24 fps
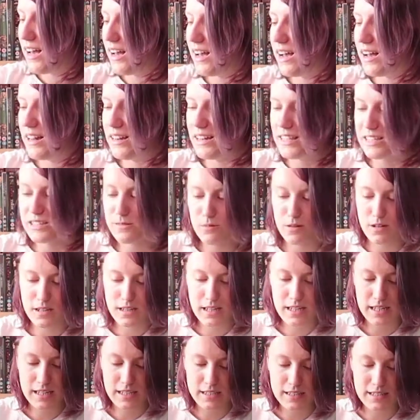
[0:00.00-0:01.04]
uh, next
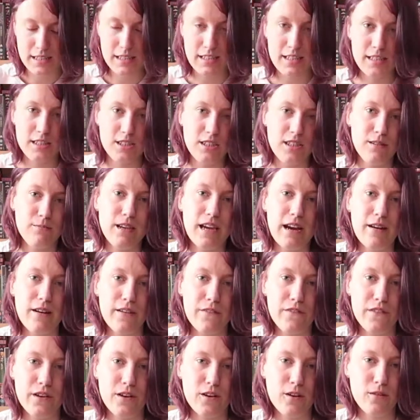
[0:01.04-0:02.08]
one is a Jim
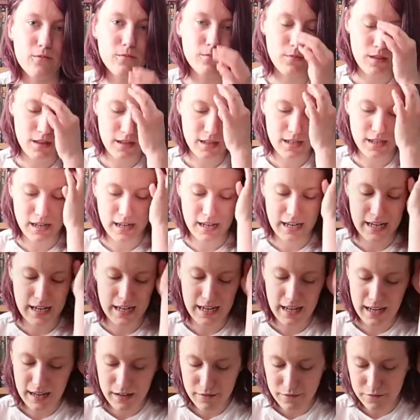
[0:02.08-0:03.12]
Carrey film that I
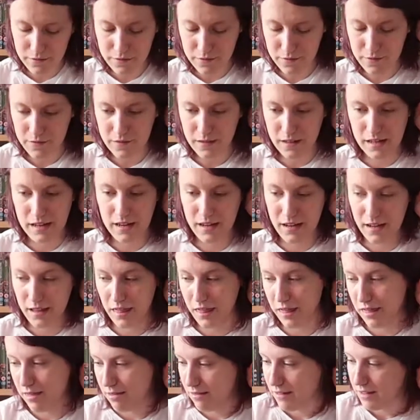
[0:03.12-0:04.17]
love and I
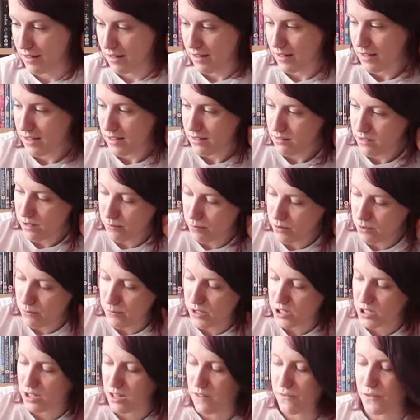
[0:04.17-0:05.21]
I pretty
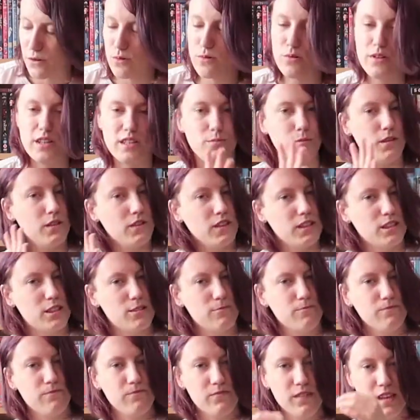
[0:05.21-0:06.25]
much love all these movies